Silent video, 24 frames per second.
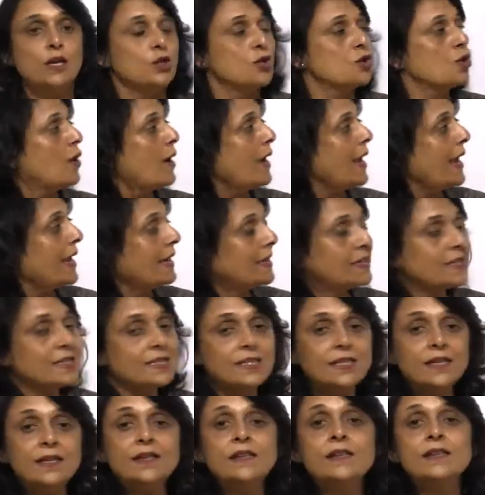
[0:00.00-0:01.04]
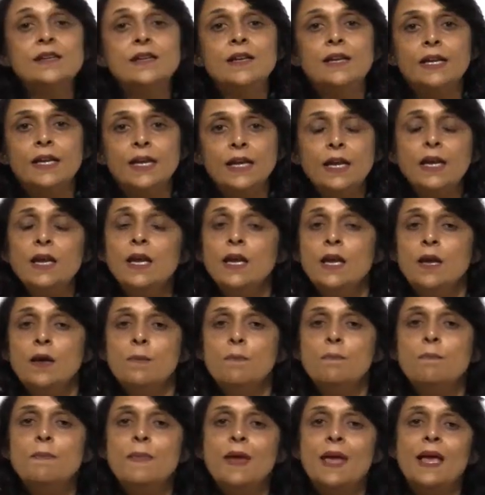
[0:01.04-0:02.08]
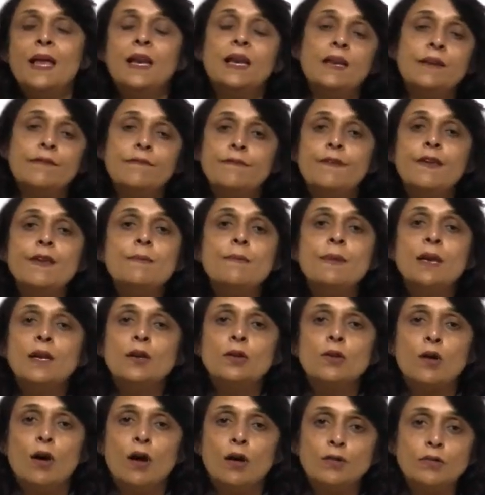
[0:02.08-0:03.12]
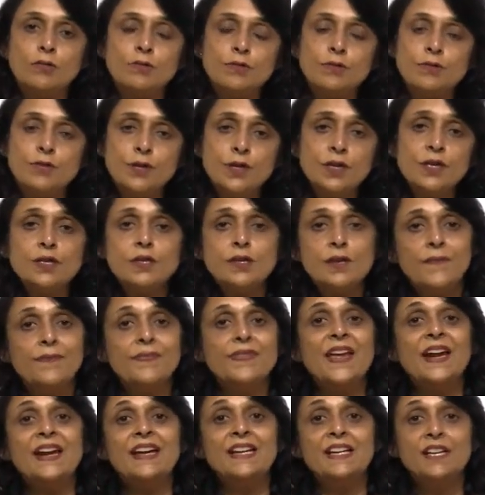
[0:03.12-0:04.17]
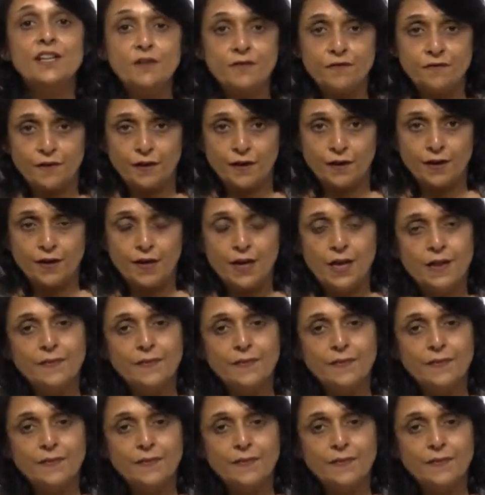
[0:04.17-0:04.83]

So externally, male and female cockroaches, they differ.